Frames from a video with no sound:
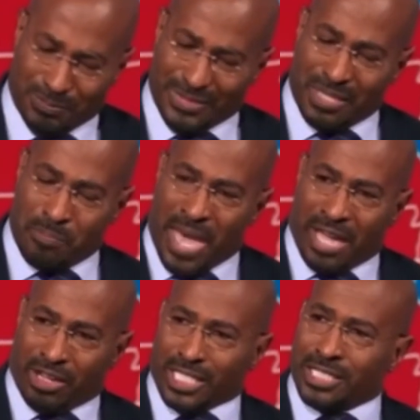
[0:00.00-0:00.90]
back
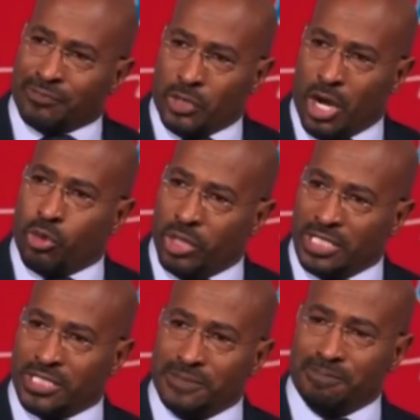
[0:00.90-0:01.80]
for no reason.
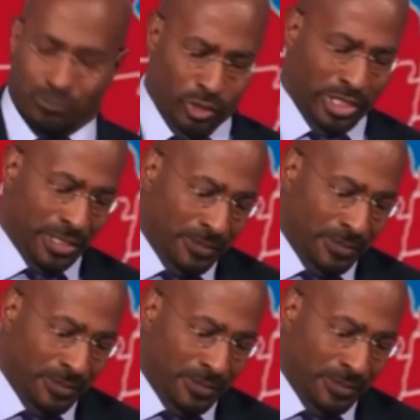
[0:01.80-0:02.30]
reason.